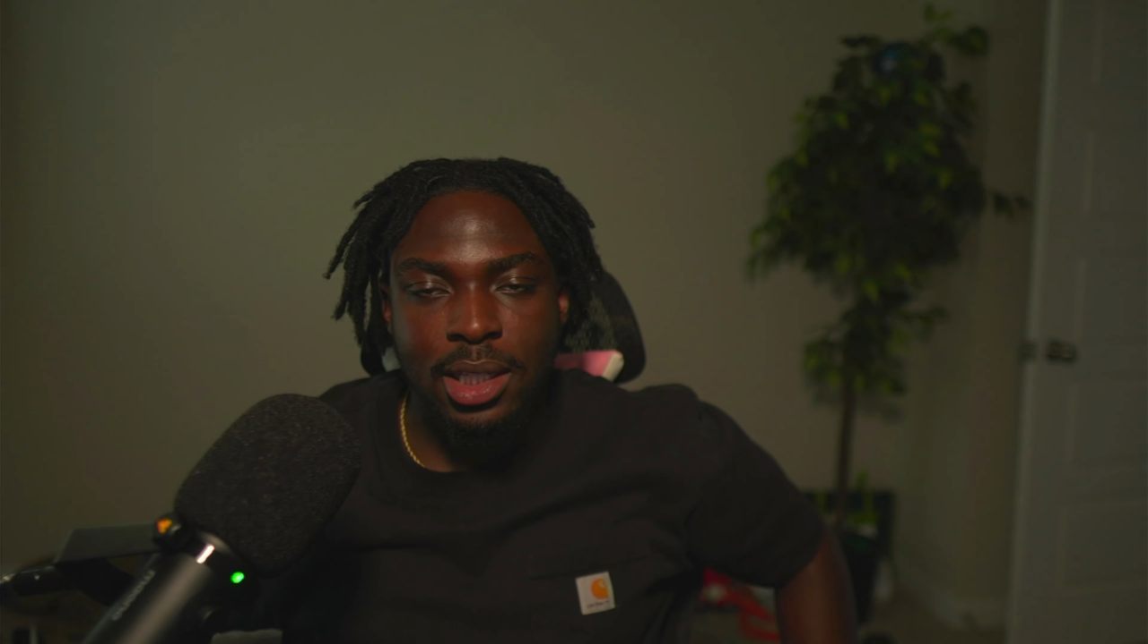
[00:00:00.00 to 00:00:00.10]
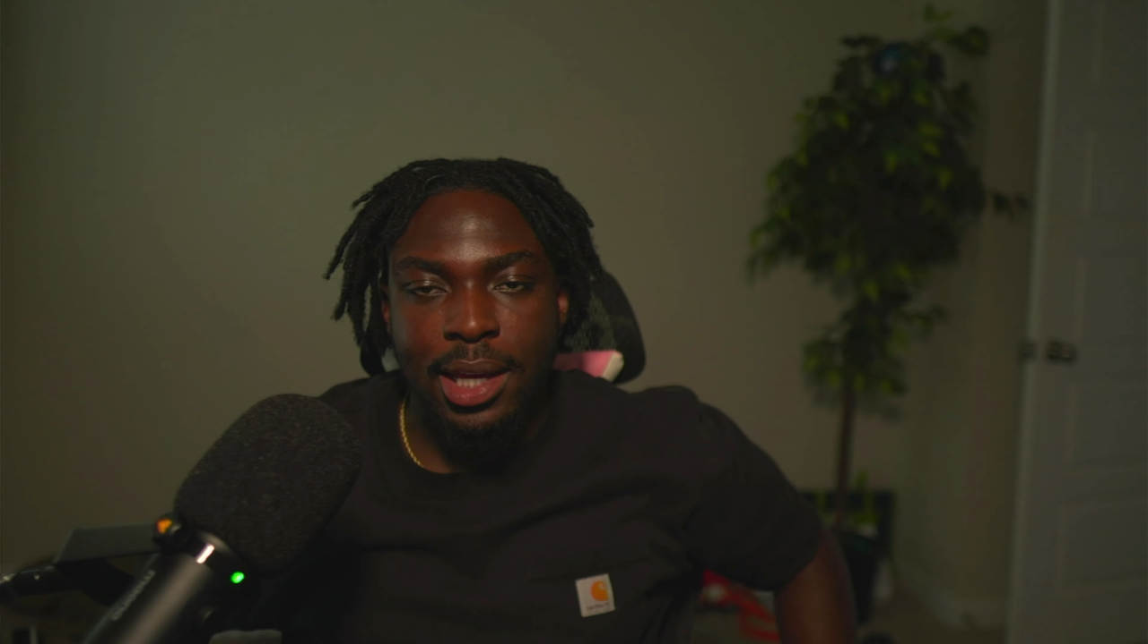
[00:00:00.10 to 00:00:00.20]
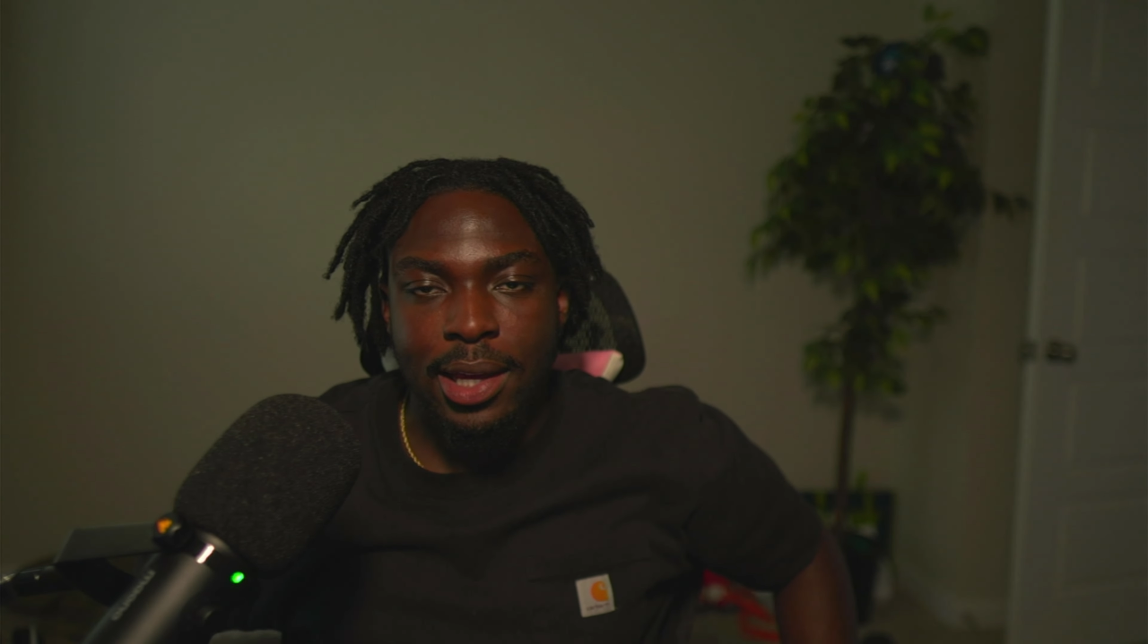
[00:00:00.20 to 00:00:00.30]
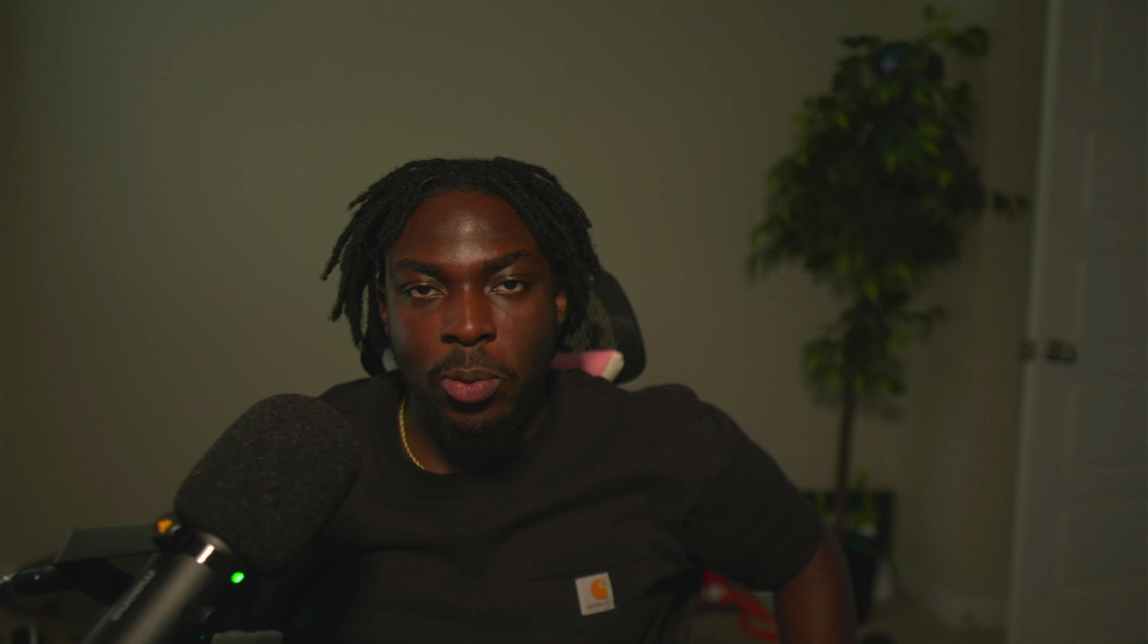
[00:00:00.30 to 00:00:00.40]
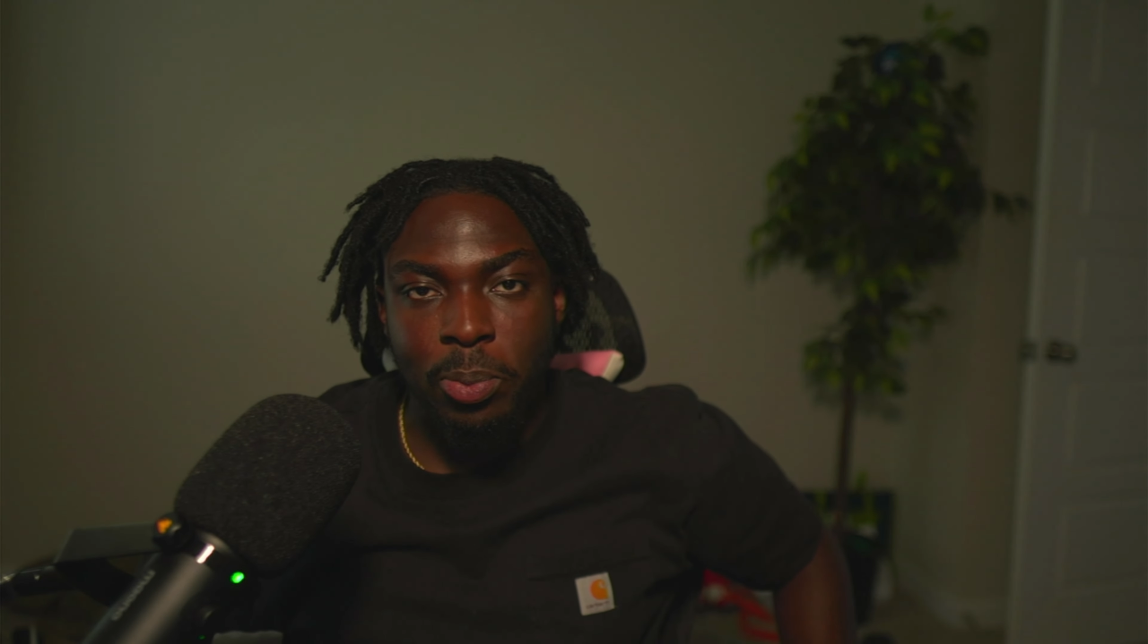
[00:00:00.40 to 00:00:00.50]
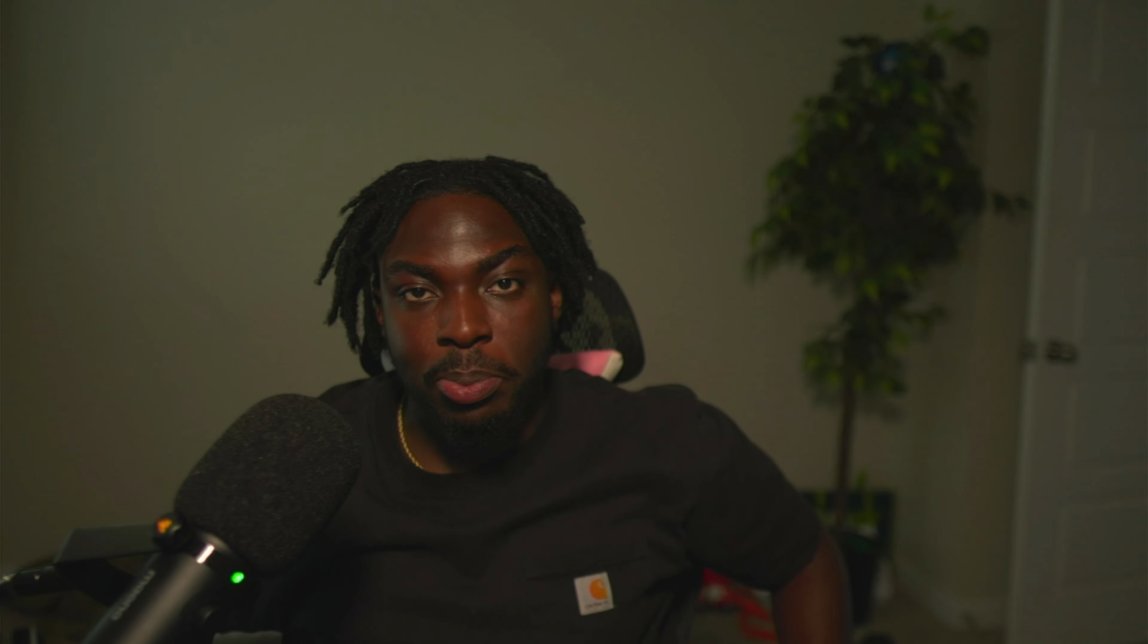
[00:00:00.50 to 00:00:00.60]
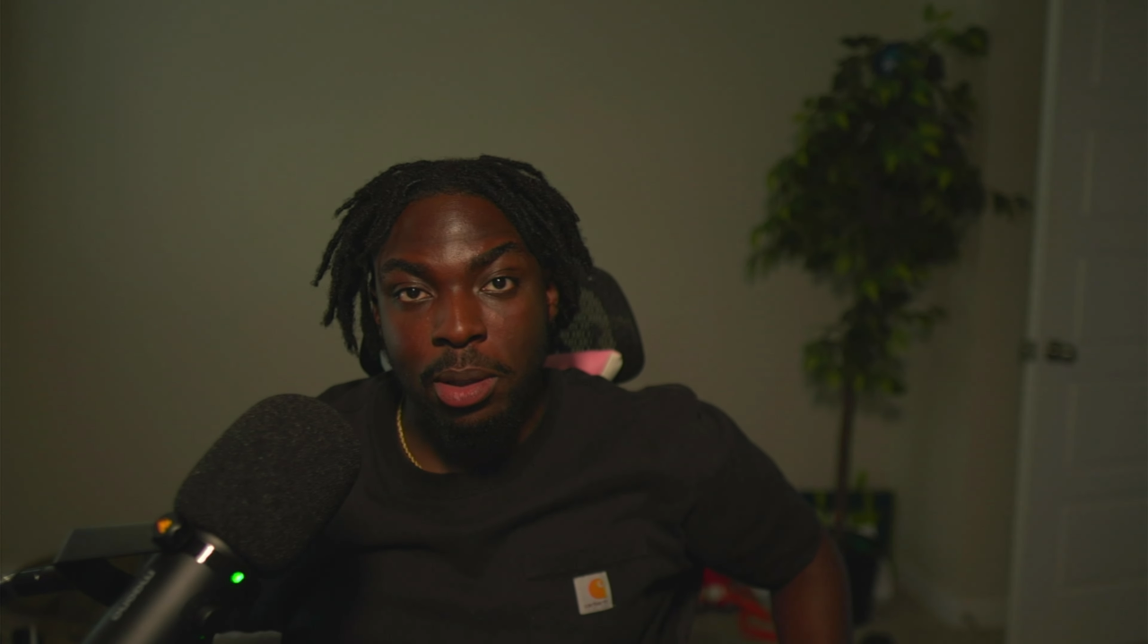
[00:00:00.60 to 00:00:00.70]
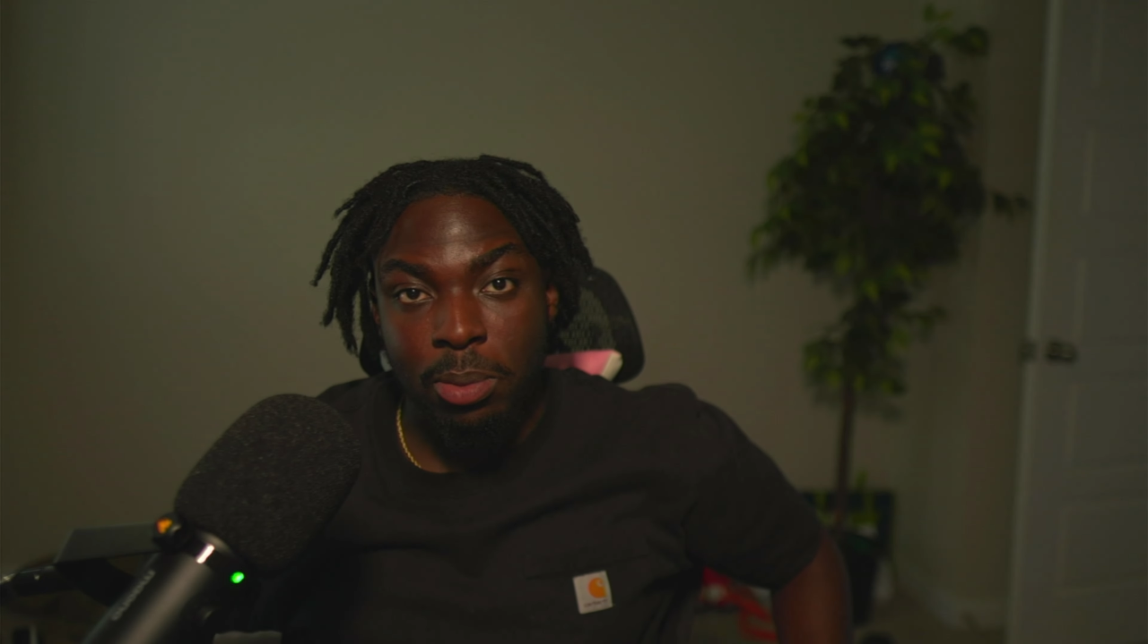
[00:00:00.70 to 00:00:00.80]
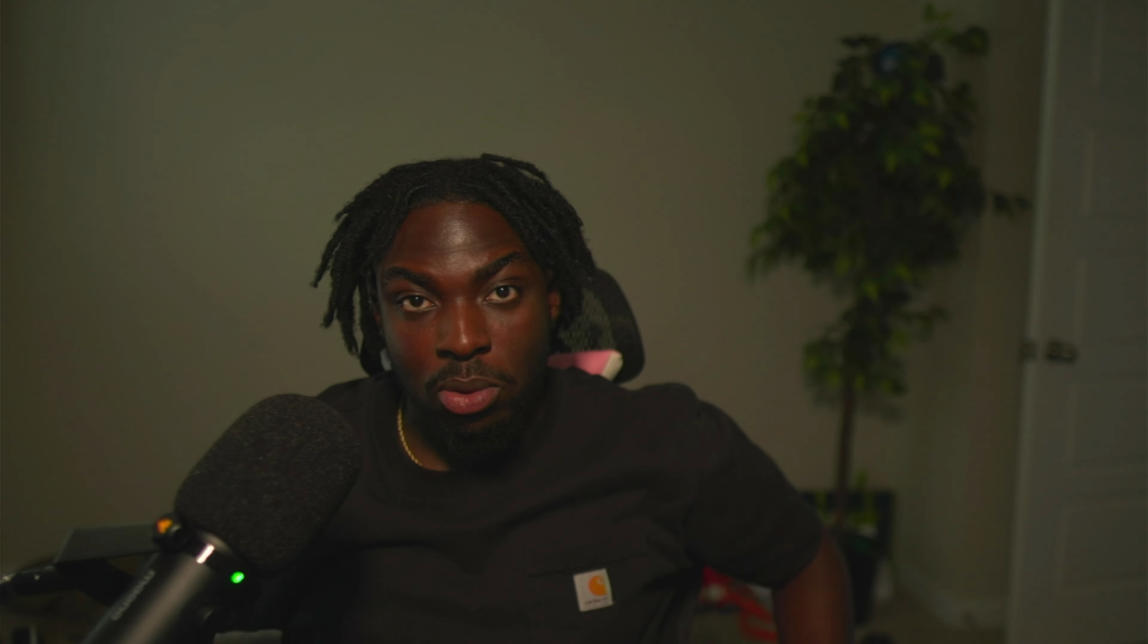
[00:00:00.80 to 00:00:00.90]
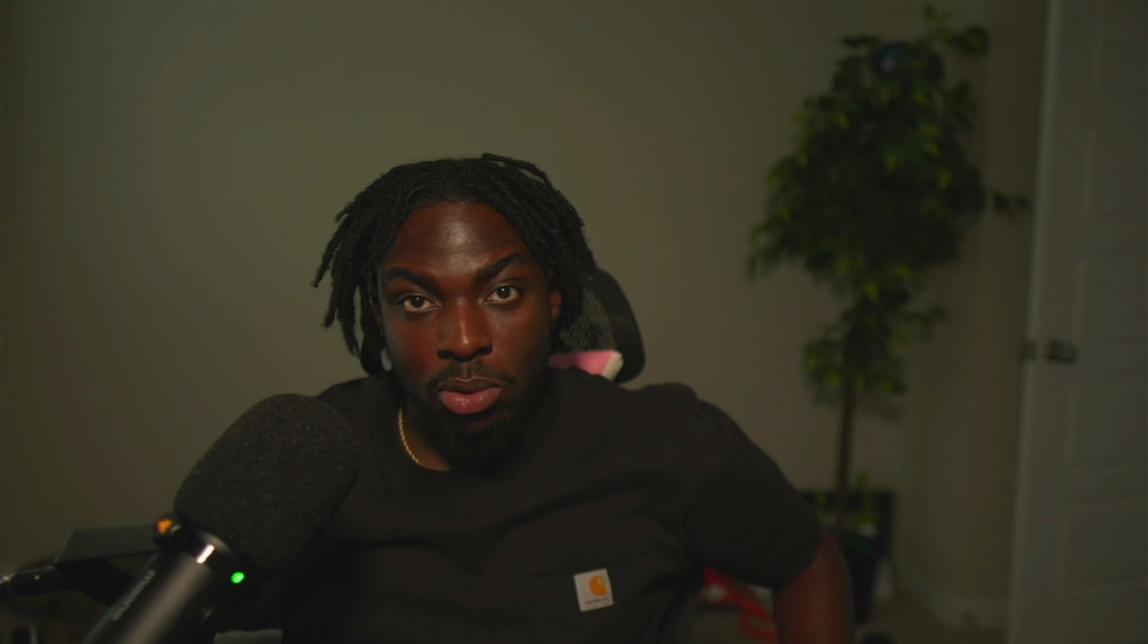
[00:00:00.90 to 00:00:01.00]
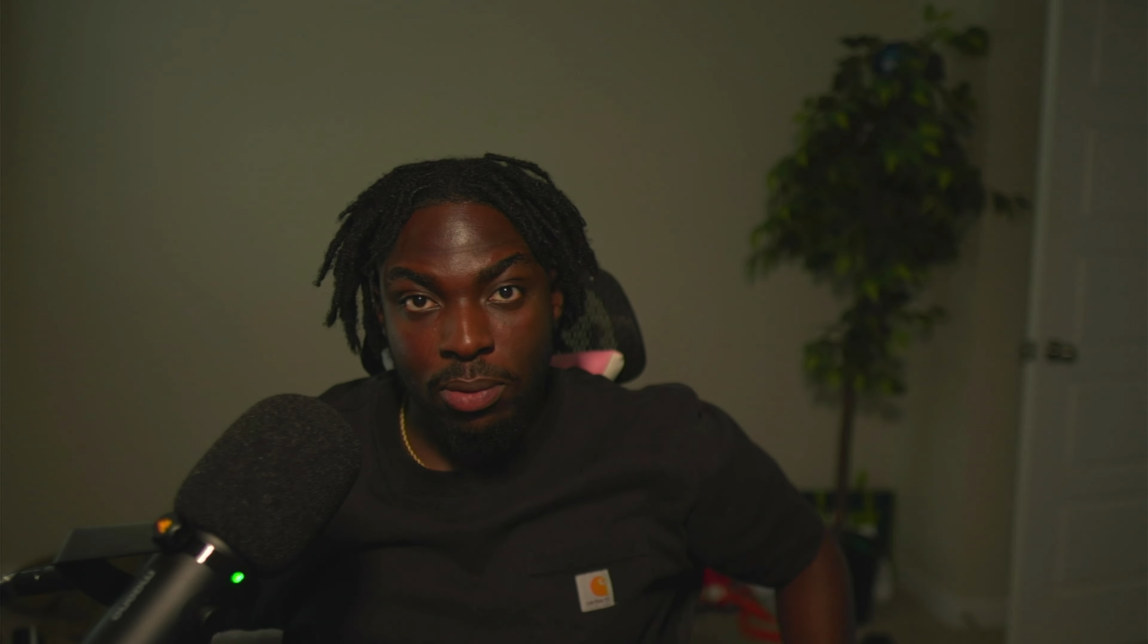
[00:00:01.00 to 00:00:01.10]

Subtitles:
help people.